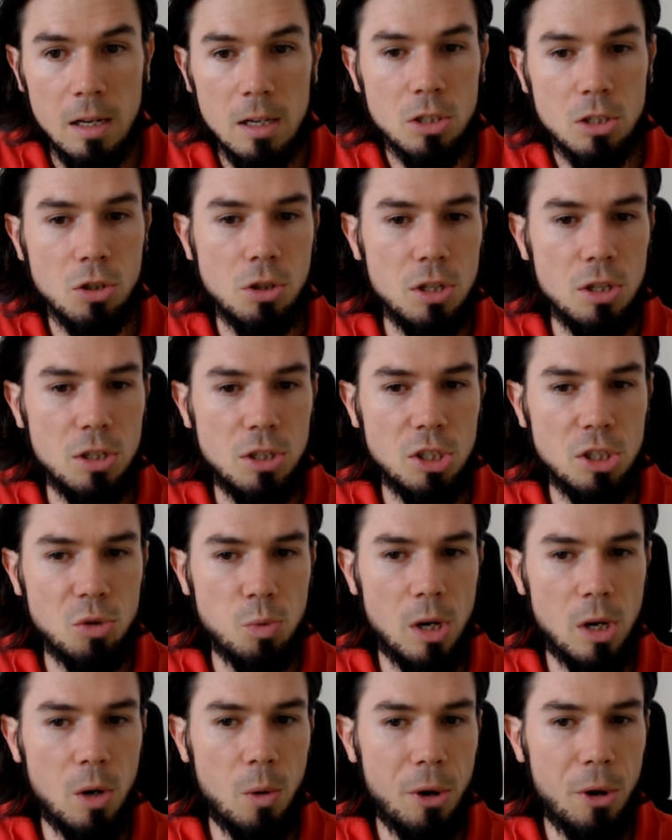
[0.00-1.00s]
So this is
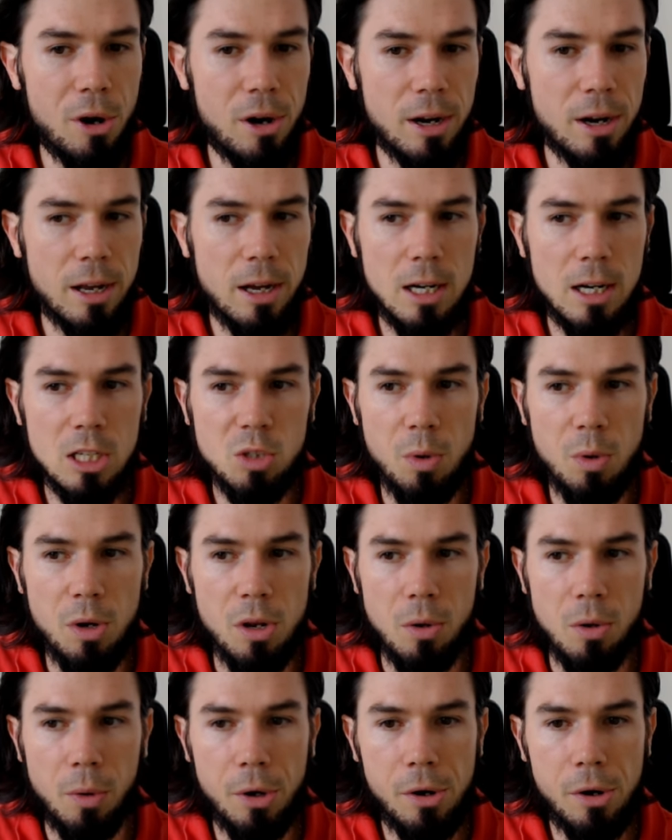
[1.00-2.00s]
where we are guys with
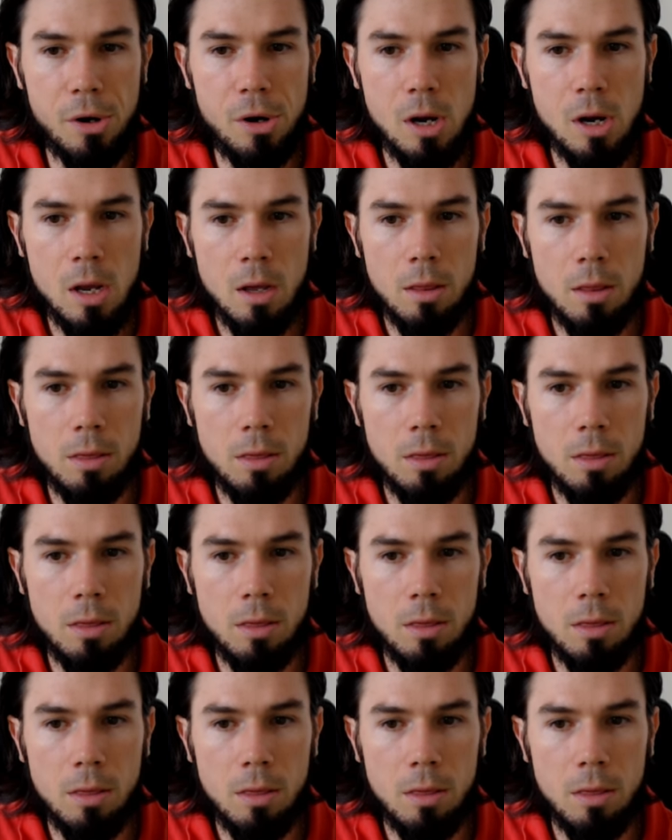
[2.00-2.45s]
the order.